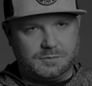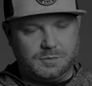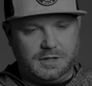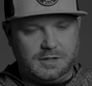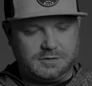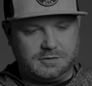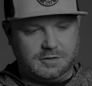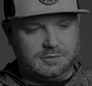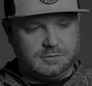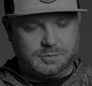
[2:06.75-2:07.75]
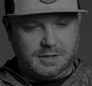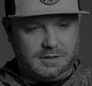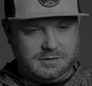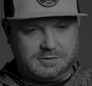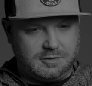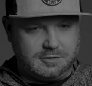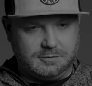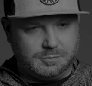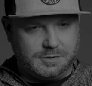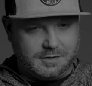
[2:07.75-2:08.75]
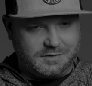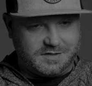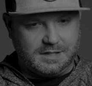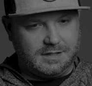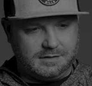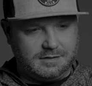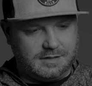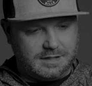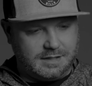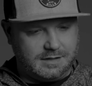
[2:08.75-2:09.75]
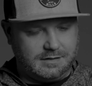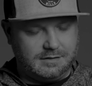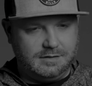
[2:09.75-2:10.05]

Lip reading: We all struggled with our sin, and